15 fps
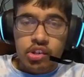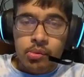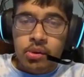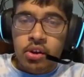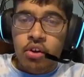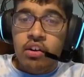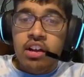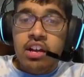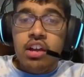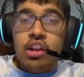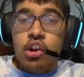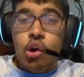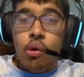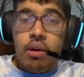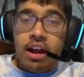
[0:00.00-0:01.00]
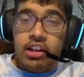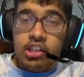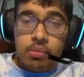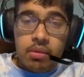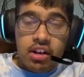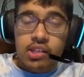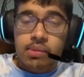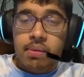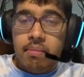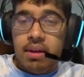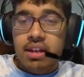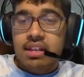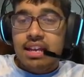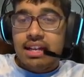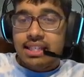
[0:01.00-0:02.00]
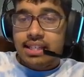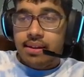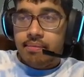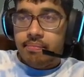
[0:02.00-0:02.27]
this video, no announcement has been made yet.